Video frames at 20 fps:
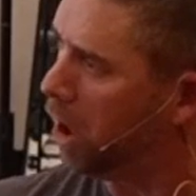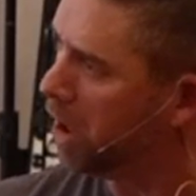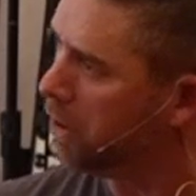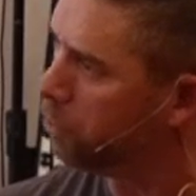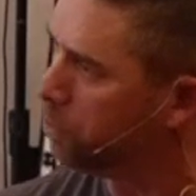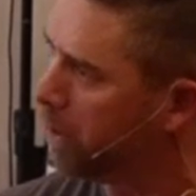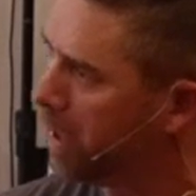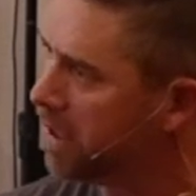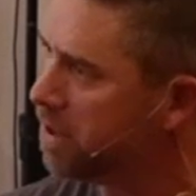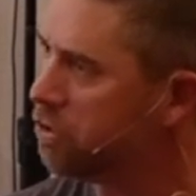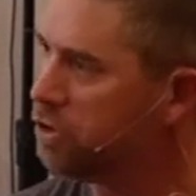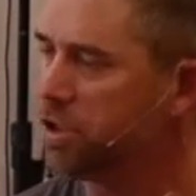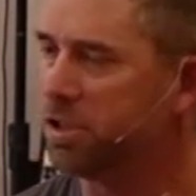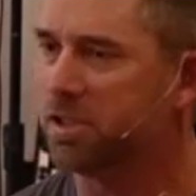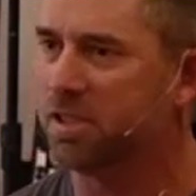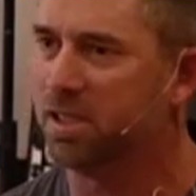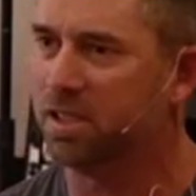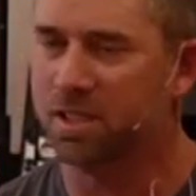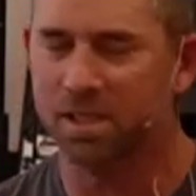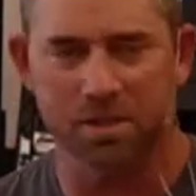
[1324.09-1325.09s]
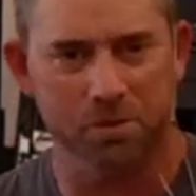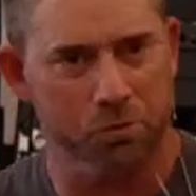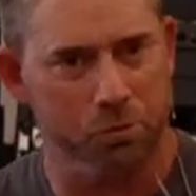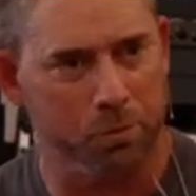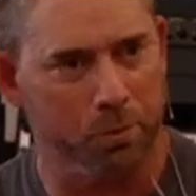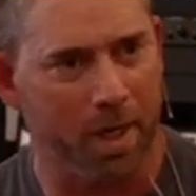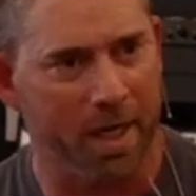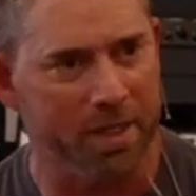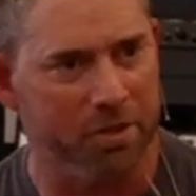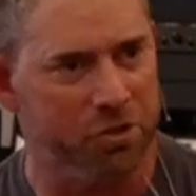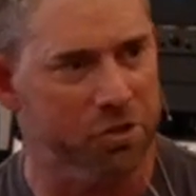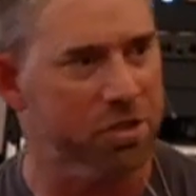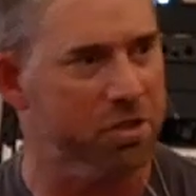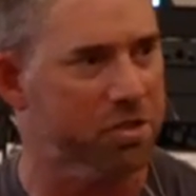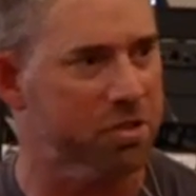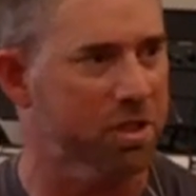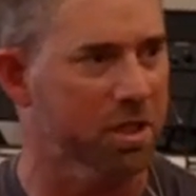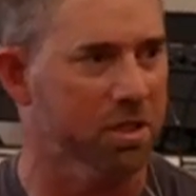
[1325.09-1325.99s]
unrighteous and he's righteous.